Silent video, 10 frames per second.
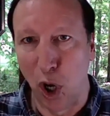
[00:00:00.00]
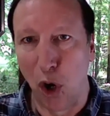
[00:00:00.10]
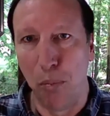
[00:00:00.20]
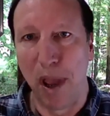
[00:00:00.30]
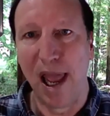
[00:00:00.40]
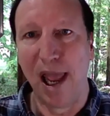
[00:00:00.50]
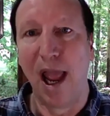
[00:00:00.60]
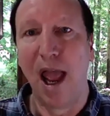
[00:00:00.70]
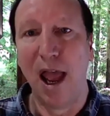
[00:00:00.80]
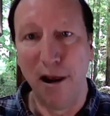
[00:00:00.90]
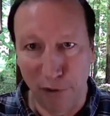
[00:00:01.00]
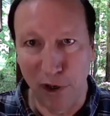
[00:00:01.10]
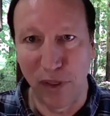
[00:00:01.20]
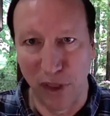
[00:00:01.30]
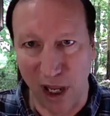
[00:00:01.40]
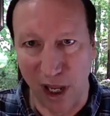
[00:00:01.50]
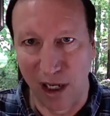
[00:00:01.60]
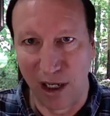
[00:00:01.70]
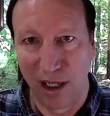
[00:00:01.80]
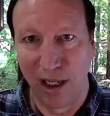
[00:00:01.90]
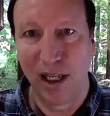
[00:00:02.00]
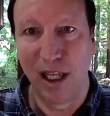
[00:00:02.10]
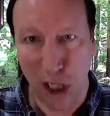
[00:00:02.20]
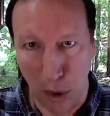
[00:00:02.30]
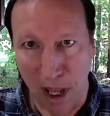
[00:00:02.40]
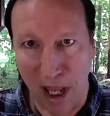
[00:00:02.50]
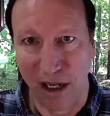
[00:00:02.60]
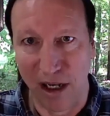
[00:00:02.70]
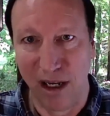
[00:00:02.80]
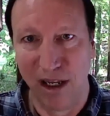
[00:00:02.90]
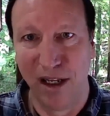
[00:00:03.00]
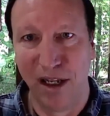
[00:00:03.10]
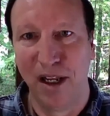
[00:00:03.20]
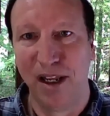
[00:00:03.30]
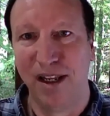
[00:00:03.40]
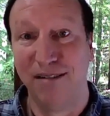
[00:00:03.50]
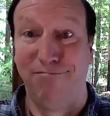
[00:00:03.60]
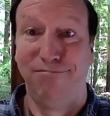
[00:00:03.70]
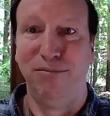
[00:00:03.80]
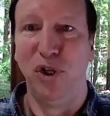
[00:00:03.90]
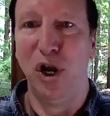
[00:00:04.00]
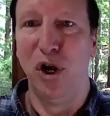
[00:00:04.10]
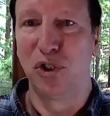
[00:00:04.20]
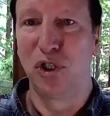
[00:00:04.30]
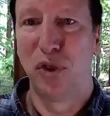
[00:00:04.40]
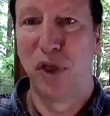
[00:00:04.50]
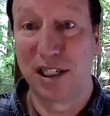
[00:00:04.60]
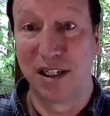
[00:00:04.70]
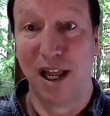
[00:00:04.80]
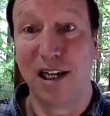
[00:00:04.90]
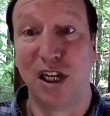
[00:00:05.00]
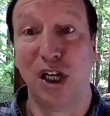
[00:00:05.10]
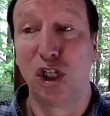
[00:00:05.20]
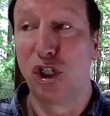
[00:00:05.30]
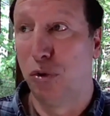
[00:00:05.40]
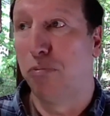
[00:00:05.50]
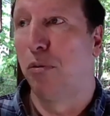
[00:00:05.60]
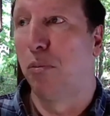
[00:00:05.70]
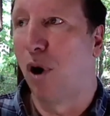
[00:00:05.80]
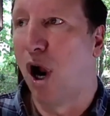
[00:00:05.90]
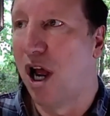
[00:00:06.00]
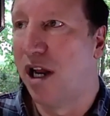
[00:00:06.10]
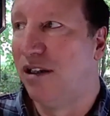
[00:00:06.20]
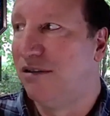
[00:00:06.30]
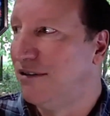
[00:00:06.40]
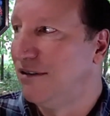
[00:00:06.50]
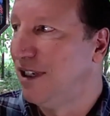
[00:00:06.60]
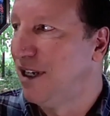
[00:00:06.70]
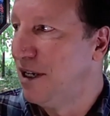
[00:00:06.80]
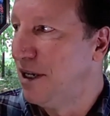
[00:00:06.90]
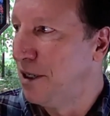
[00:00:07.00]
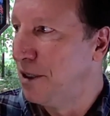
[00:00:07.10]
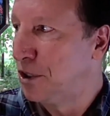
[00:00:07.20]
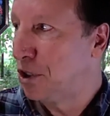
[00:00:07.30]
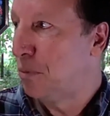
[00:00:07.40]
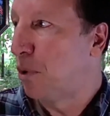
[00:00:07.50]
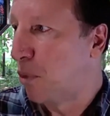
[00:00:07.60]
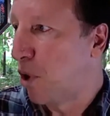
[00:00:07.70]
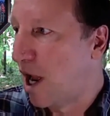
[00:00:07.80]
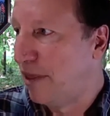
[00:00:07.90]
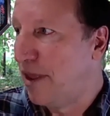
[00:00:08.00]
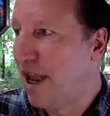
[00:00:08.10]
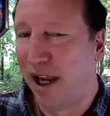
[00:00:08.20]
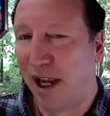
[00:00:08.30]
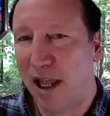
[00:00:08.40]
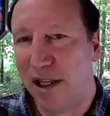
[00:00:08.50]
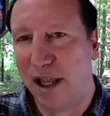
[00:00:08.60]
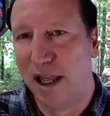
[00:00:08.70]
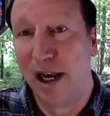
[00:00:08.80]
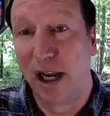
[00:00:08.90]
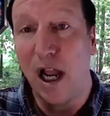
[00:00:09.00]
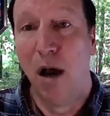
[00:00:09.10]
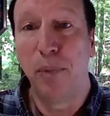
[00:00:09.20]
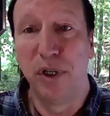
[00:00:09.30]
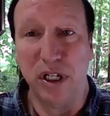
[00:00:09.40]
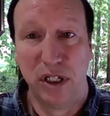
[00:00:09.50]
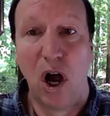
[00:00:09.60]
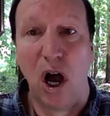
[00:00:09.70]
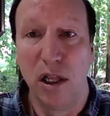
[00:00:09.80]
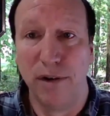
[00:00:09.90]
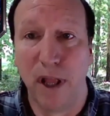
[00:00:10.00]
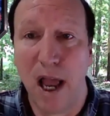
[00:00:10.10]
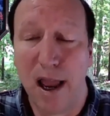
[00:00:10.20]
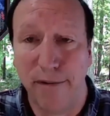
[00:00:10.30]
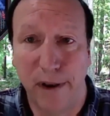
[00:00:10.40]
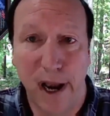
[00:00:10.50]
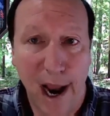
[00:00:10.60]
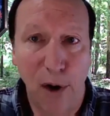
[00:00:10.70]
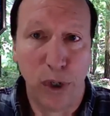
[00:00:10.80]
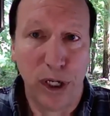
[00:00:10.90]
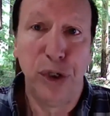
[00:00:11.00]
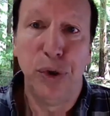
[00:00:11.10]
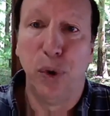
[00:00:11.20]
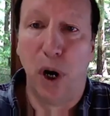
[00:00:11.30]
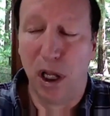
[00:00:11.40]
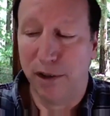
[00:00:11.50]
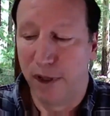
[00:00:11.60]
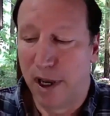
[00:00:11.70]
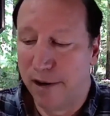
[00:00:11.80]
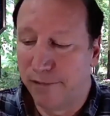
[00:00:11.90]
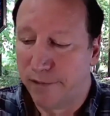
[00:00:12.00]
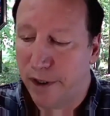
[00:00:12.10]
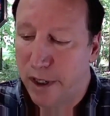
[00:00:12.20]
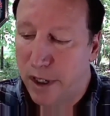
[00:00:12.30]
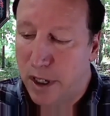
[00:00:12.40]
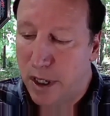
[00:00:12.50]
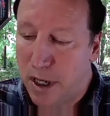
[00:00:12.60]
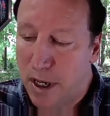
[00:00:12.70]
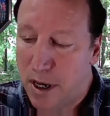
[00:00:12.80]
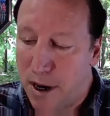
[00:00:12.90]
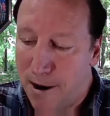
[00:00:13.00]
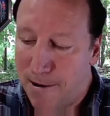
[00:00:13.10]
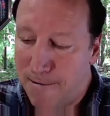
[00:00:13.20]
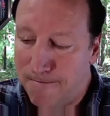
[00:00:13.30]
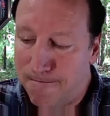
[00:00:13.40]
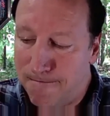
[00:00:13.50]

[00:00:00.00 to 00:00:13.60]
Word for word: obey everything he commanded, you know, so that's a super broad thing. Right. It encompasses all of life and how we do all of life.